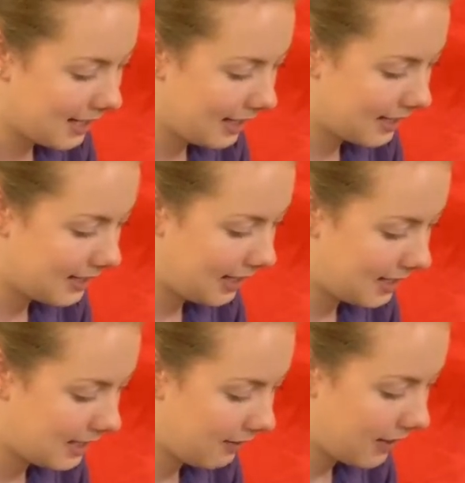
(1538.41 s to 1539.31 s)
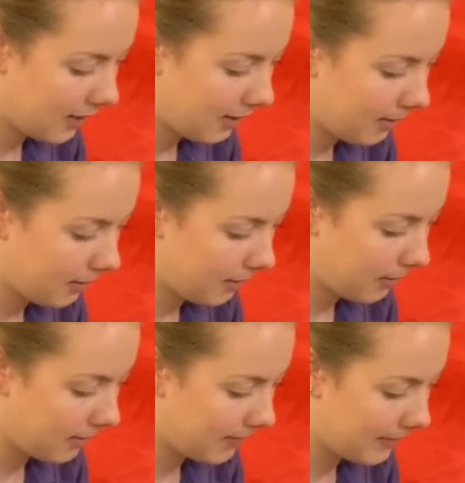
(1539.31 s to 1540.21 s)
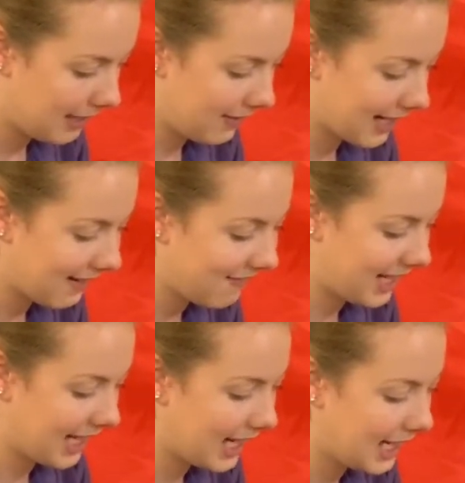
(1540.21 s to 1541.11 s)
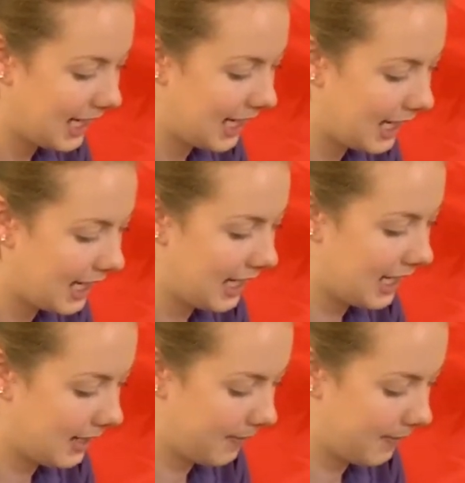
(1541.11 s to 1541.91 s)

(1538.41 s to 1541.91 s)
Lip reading: Let's say Cheerio if I can find it.